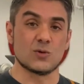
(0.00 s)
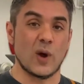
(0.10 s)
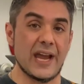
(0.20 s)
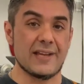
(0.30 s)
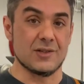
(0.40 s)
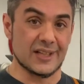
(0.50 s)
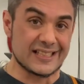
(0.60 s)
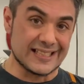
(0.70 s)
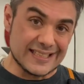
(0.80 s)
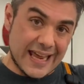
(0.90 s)
way to
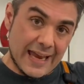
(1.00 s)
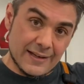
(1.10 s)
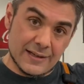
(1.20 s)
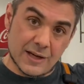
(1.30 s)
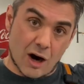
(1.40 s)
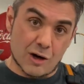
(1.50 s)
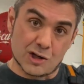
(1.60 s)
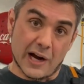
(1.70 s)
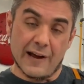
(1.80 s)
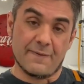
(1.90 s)
extend our
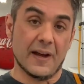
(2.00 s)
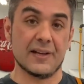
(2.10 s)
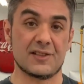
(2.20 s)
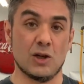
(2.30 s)
dry phase.